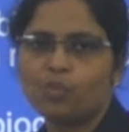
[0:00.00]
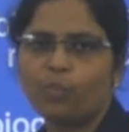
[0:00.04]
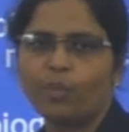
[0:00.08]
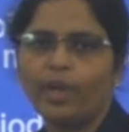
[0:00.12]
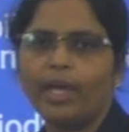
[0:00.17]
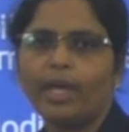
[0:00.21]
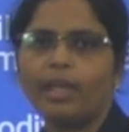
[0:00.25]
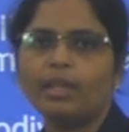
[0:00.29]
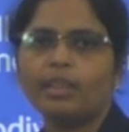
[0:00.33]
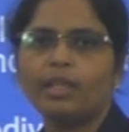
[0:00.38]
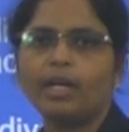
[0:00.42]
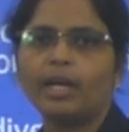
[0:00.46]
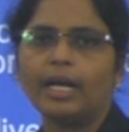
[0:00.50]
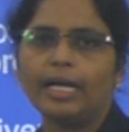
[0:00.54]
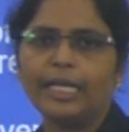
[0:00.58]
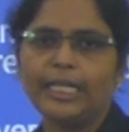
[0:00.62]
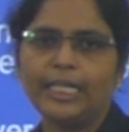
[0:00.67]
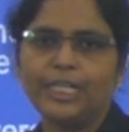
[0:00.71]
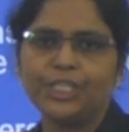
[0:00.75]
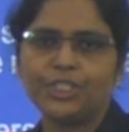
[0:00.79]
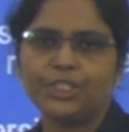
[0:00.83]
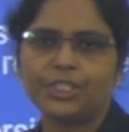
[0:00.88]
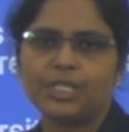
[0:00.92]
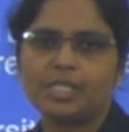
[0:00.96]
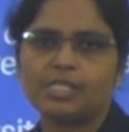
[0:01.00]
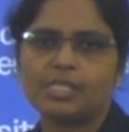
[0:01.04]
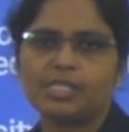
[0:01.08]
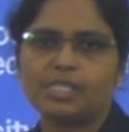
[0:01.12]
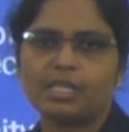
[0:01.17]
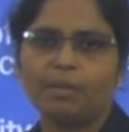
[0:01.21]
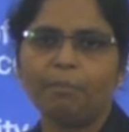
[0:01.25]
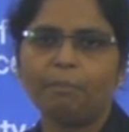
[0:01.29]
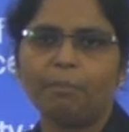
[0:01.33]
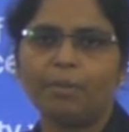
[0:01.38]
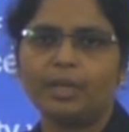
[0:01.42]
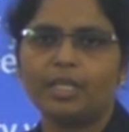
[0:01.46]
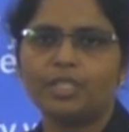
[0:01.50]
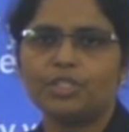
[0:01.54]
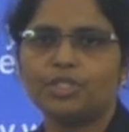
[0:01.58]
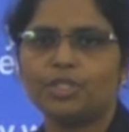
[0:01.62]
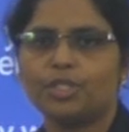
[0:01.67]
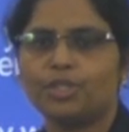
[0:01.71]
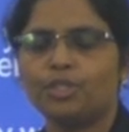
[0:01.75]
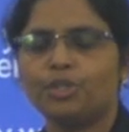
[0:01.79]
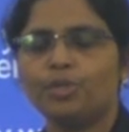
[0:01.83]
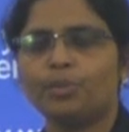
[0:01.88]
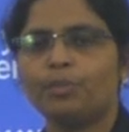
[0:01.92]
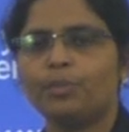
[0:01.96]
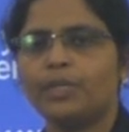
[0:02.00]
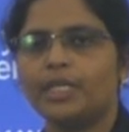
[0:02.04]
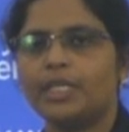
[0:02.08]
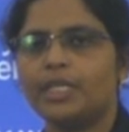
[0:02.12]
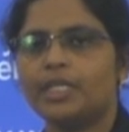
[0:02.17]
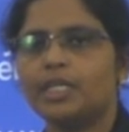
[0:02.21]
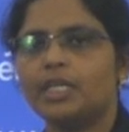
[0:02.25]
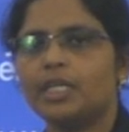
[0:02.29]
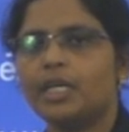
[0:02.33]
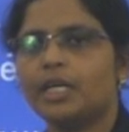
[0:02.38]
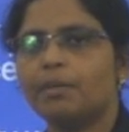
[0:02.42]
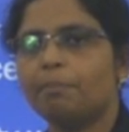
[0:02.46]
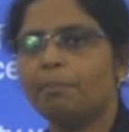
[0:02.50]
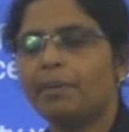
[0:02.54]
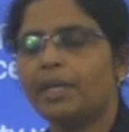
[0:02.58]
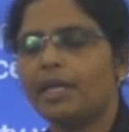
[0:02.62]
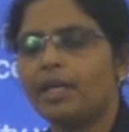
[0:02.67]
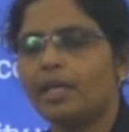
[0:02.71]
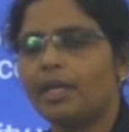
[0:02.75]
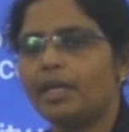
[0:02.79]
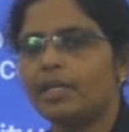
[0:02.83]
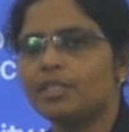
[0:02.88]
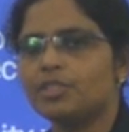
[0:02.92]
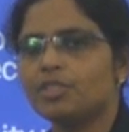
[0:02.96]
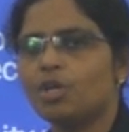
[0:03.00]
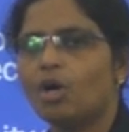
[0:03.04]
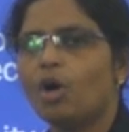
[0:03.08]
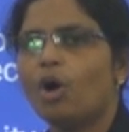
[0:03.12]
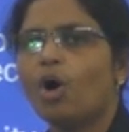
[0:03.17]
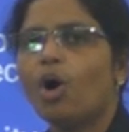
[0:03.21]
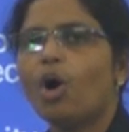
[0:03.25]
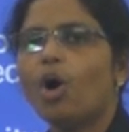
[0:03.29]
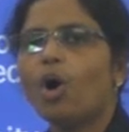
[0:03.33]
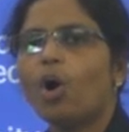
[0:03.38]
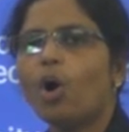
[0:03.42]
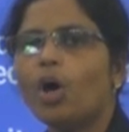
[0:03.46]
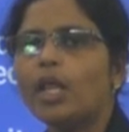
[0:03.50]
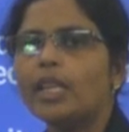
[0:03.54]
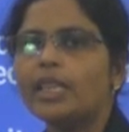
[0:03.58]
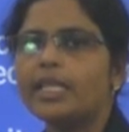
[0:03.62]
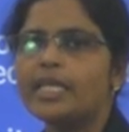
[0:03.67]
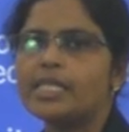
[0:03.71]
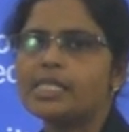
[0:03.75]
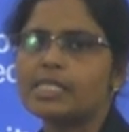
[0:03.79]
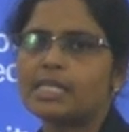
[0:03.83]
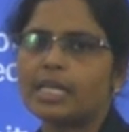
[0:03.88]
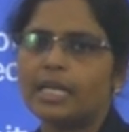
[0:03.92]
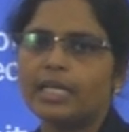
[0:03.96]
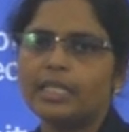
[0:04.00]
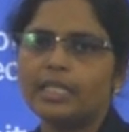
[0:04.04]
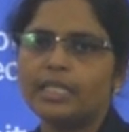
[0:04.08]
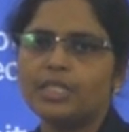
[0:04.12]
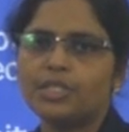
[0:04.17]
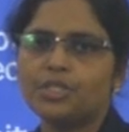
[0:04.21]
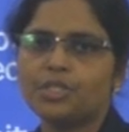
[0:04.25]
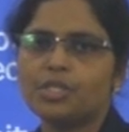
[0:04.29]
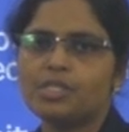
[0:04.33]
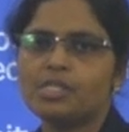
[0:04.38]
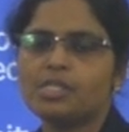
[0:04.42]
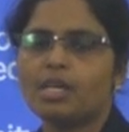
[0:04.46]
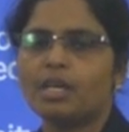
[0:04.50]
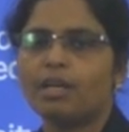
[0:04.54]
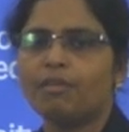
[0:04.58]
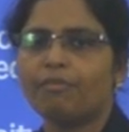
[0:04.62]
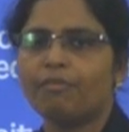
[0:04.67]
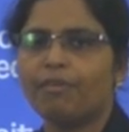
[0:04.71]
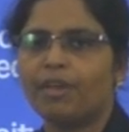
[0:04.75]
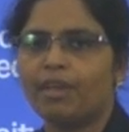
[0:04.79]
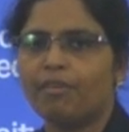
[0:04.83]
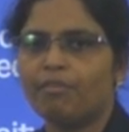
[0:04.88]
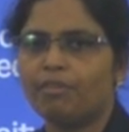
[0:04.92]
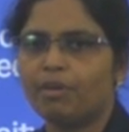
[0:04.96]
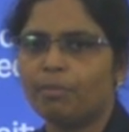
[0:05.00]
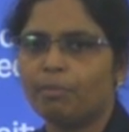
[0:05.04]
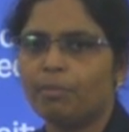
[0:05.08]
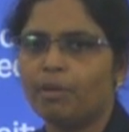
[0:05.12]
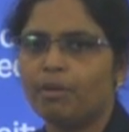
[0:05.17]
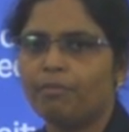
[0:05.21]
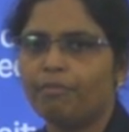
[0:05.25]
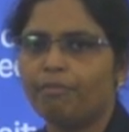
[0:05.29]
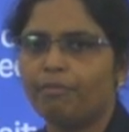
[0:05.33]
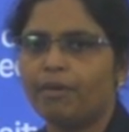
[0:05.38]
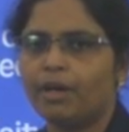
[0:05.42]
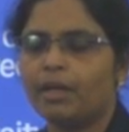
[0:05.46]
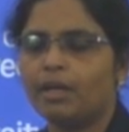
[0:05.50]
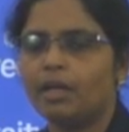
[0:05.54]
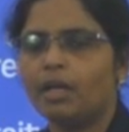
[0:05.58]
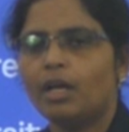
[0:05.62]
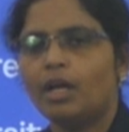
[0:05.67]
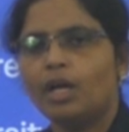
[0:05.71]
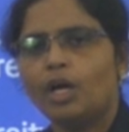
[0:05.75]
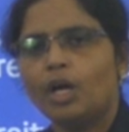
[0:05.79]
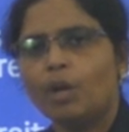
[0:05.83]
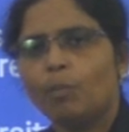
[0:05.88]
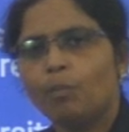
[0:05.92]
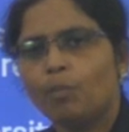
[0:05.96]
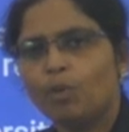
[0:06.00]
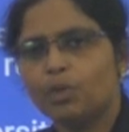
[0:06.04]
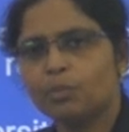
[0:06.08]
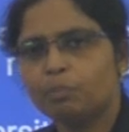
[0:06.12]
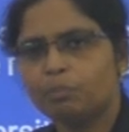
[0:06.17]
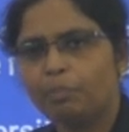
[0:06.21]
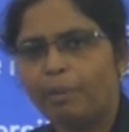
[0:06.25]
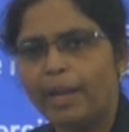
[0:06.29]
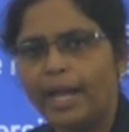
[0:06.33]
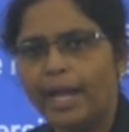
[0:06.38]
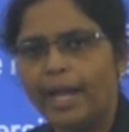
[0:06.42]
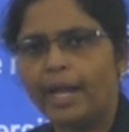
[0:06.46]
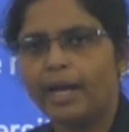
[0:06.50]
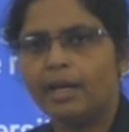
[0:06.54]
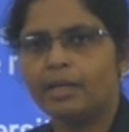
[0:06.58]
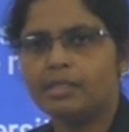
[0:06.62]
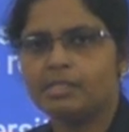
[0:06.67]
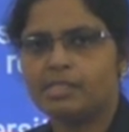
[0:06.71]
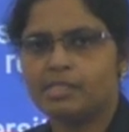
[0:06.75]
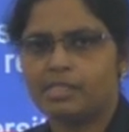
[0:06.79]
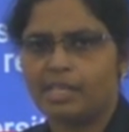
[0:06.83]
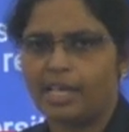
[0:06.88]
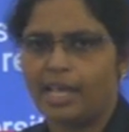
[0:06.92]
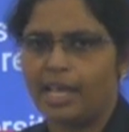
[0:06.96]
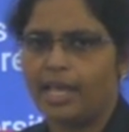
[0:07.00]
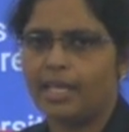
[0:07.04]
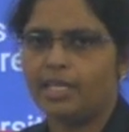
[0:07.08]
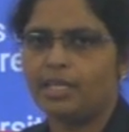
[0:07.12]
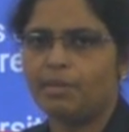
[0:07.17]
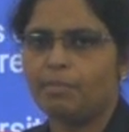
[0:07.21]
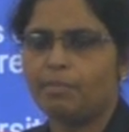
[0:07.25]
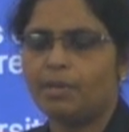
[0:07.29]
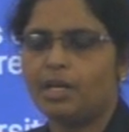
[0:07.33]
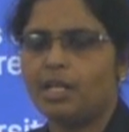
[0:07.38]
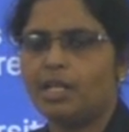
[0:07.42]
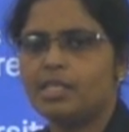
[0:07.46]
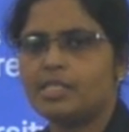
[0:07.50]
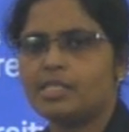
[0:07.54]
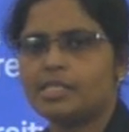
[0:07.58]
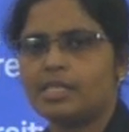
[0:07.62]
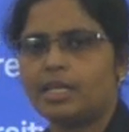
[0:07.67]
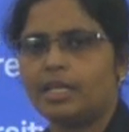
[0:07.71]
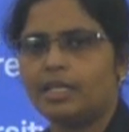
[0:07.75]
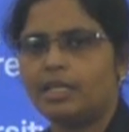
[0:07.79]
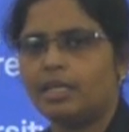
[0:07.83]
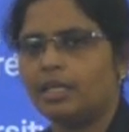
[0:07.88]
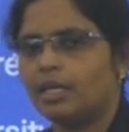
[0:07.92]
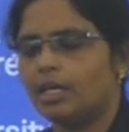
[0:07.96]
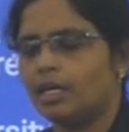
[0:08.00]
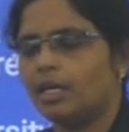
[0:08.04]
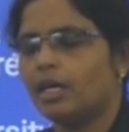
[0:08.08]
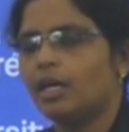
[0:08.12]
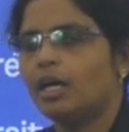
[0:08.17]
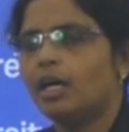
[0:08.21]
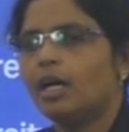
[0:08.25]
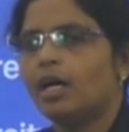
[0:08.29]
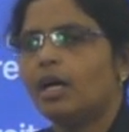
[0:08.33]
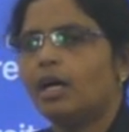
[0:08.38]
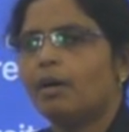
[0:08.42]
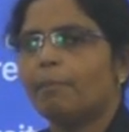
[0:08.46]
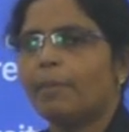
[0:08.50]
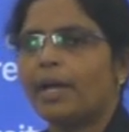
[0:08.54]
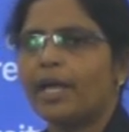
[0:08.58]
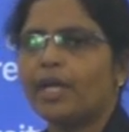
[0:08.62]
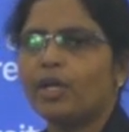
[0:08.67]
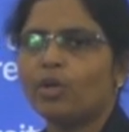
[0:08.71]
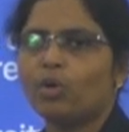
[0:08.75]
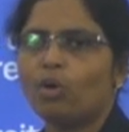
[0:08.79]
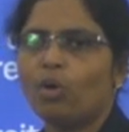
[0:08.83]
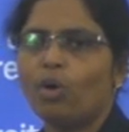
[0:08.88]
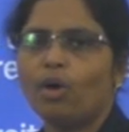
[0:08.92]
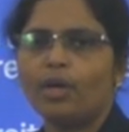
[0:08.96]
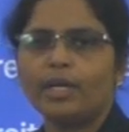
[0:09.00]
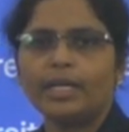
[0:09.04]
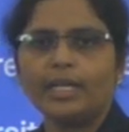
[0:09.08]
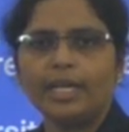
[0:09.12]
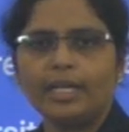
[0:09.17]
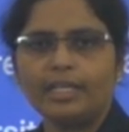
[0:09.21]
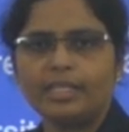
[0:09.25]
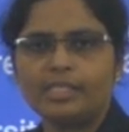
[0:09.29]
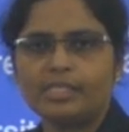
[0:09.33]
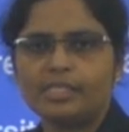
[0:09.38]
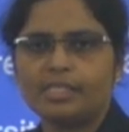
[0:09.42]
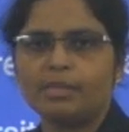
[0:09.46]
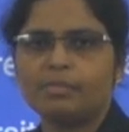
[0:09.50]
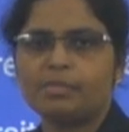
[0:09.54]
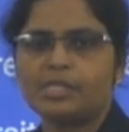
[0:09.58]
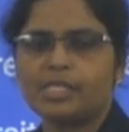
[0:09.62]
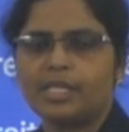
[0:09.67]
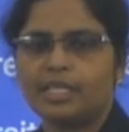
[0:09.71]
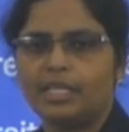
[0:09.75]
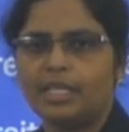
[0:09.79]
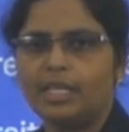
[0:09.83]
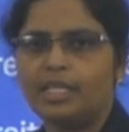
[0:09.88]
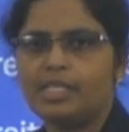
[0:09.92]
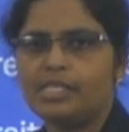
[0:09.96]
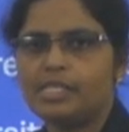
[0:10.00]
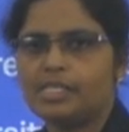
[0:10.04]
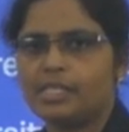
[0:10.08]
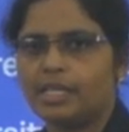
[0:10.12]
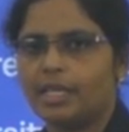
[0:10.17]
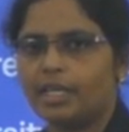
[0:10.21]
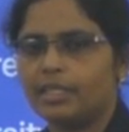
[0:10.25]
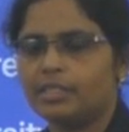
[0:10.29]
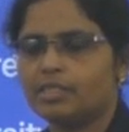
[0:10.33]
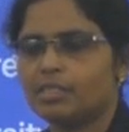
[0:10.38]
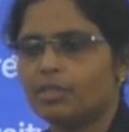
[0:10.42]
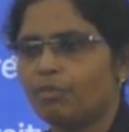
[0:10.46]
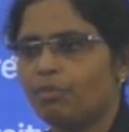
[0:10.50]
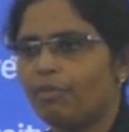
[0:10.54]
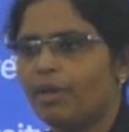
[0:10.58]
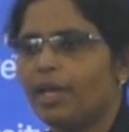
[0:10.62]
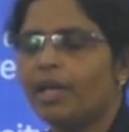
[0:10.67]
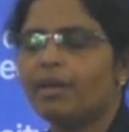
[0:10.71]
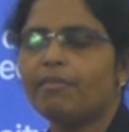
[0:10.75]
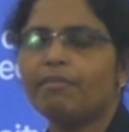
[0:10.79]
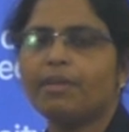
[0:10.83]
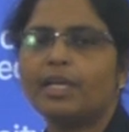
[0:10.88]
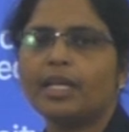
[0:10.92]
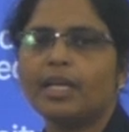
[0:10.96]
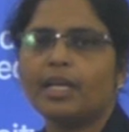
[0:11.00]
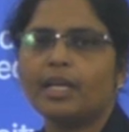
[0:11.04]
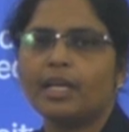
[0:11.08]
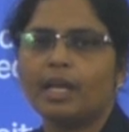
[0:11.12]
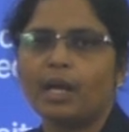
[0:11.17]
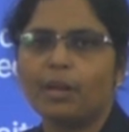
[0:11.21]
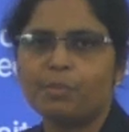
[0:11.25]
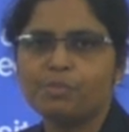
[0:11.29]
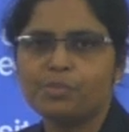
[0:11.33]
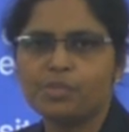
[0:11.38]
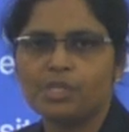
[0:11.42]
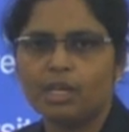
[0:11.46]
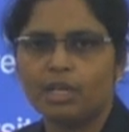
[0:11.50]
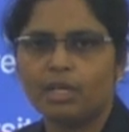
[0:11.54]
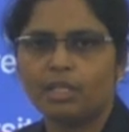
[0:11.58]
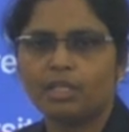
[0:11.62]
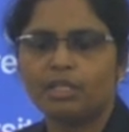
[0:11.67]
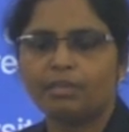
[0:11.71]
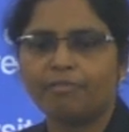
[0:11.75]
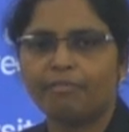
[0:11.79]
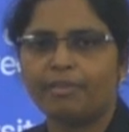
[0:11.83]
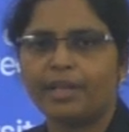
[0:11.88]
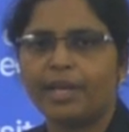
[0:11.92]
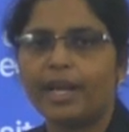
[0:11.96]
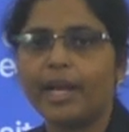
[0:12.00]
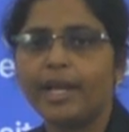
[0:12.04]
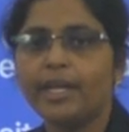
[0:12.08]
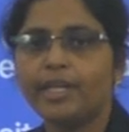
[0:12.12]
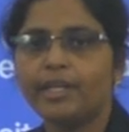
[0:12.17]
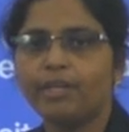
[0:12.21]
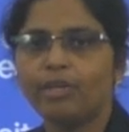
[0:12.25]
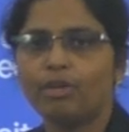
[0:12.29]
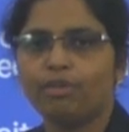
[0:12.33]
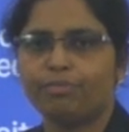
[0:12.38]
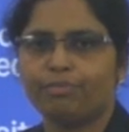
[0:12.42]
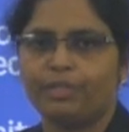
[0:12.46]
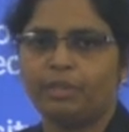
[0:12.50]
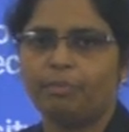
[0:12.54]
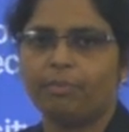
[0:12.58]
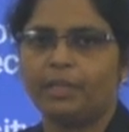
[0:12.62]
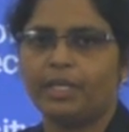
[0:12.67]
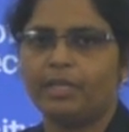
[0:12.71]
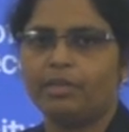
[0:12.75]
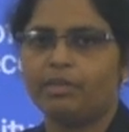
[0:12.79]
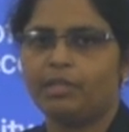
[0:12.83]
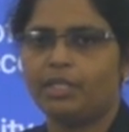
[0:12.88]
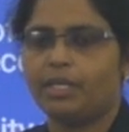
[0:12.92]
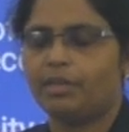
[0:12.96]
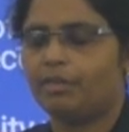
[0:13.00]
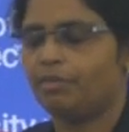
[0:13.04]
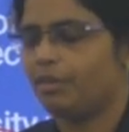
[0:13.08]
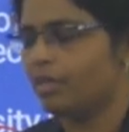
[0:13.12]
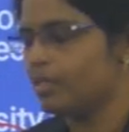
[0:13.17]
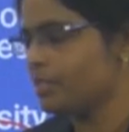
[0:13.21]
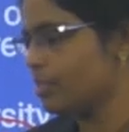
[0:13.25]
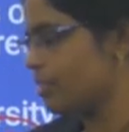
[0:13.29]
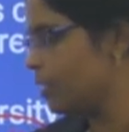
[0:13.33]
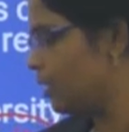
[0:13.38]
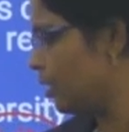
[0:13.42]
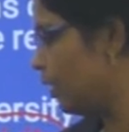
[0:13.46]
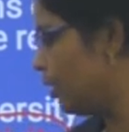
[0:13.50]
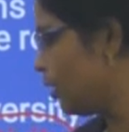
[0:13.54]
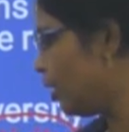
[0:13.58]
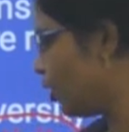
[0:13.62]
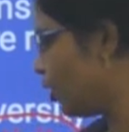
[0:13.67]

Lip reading: where the conditions, temperature, humidity and pH, all these conditions are favorable for both plants, animals and microorganisms and insects, where we can observe the variety of the biodiversity in